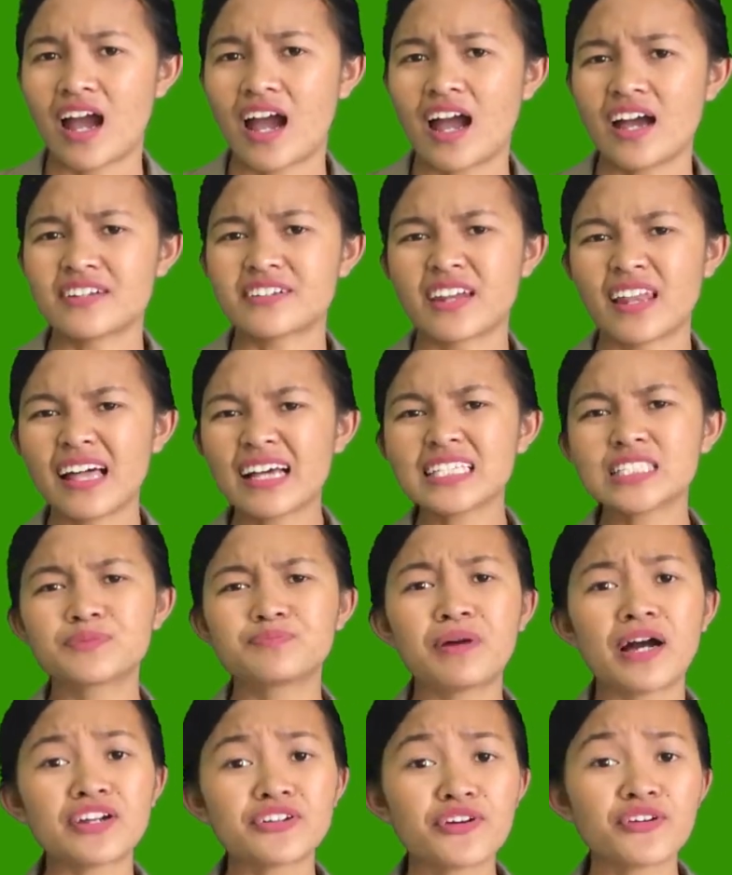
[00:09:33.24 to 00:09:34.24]
And last
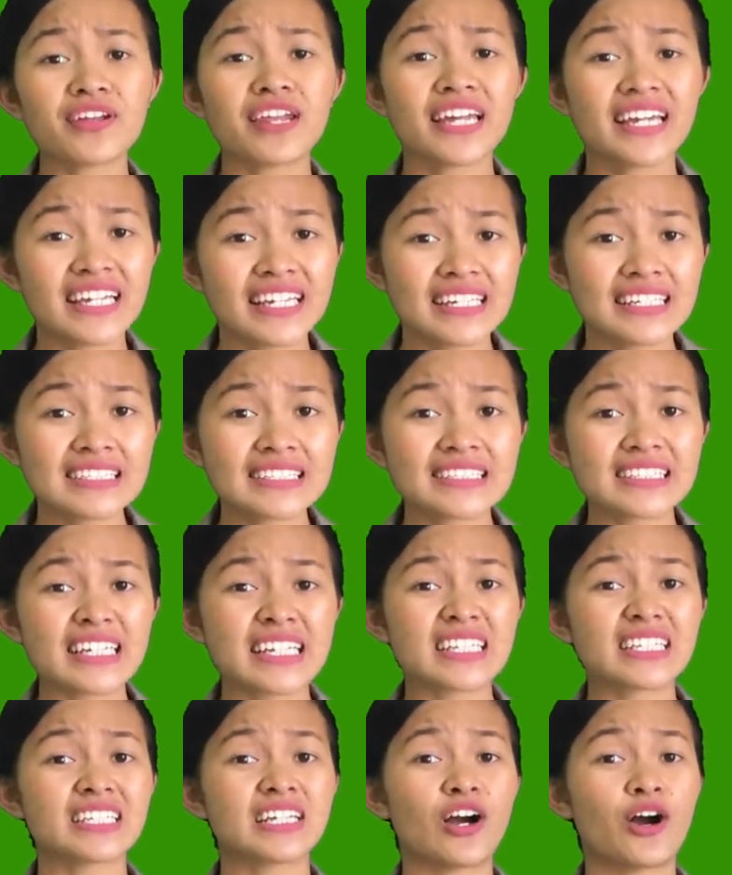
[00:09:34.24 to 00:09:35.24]
but not least,
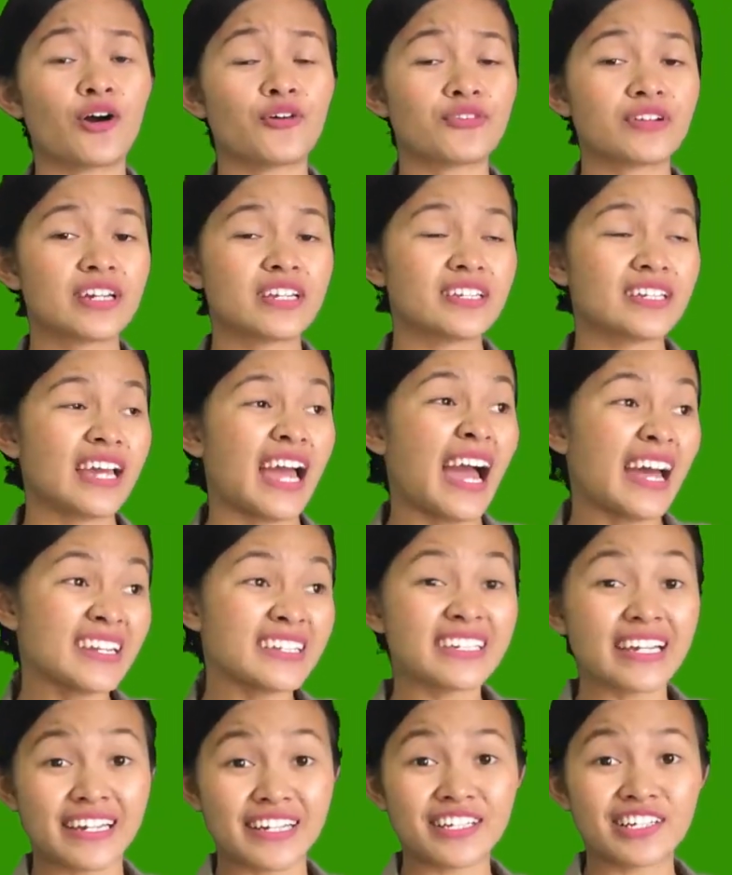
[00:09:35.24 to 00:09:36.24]
in the
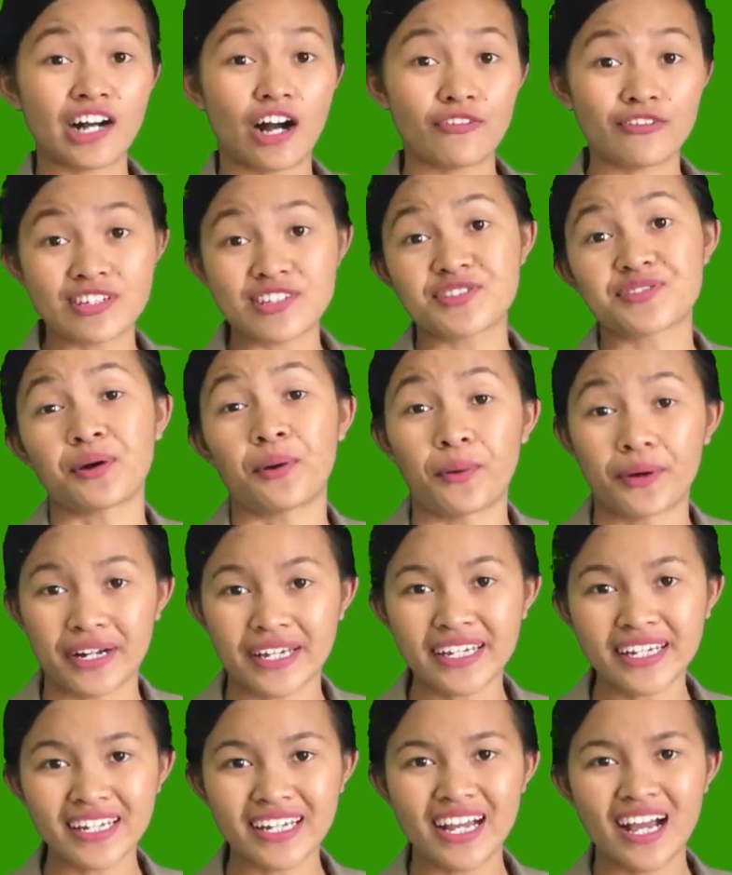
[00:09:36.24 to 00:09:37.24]
ending of the
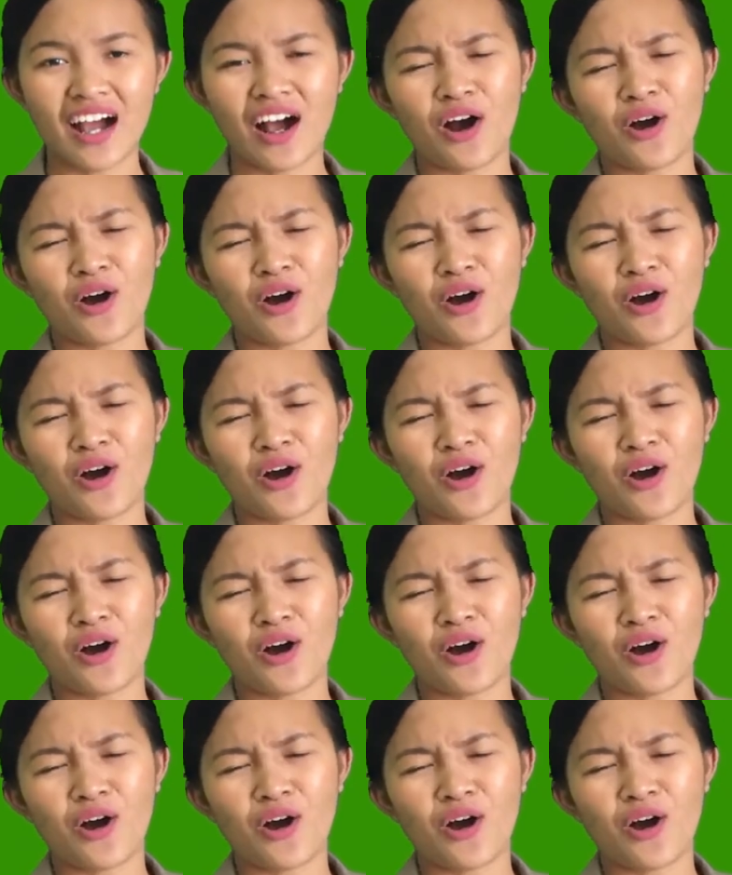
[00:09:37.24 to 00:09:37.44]
story,